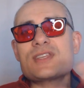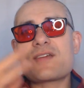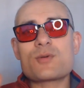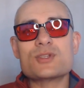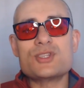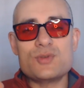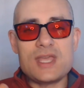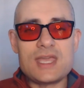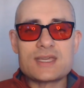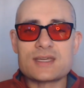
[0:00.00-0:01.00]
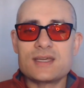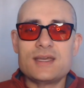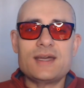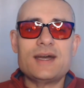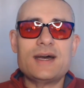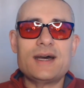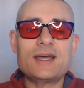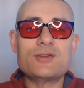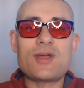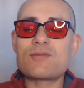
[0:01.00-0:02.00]
everyone's unique,
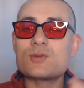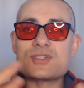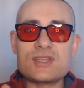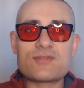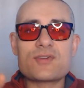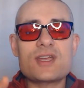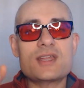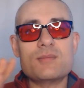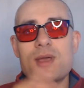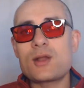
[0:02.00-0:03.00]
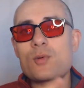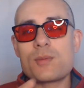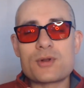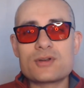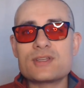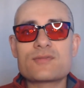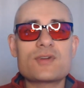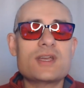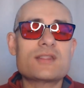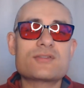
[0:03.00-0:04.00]
everyone's different. Men and women are
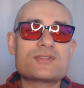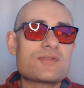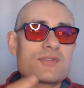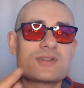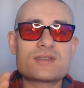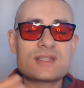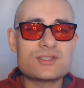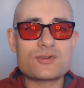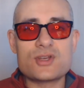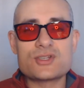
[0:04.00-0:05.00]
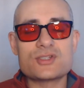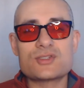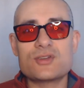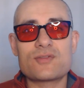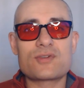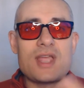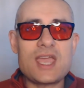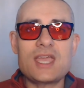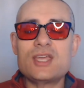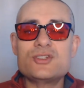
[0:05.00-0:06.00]
different. There's different considerations, for
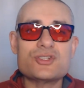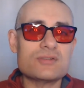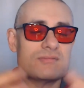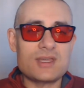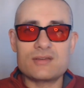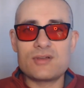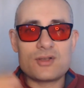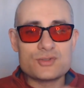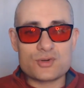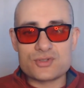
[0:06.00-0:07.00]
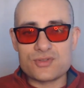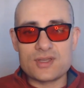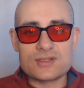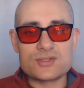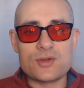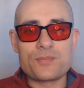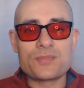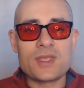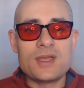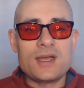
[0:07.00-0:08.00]
age and all sorts of things.
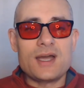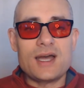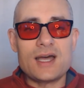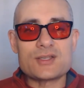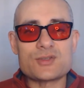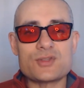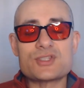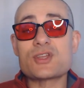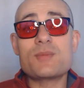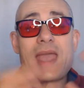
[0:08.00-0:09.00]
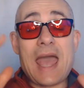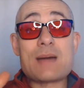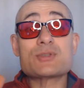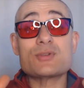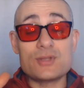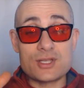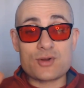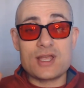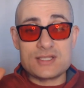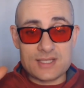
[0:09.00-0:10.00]
So this is going to be absolutely
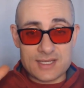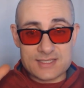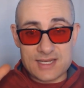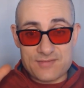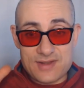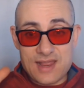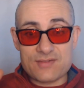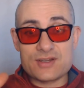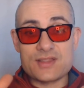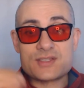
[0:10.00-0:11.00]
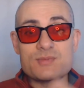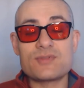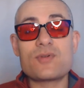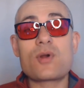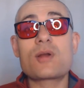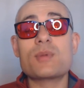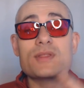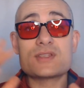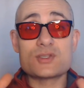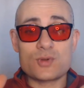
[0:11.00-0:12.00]
crazy. Like I said, I've never done this before, but
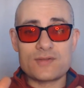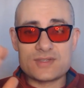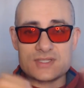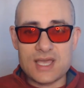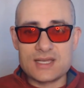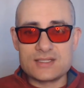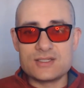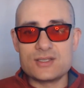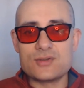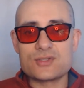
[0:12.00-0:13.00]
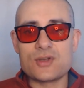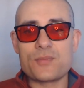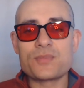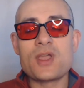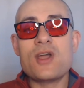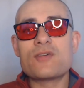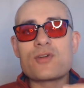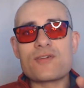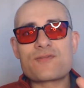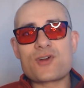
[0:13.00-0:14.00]
this is what I've decided to do. So for
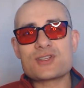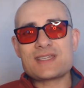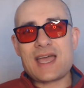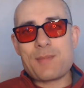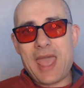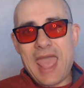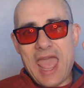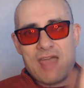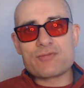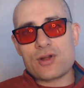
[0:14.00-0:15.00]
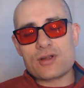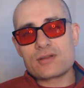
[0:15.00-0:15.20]
the first time ever,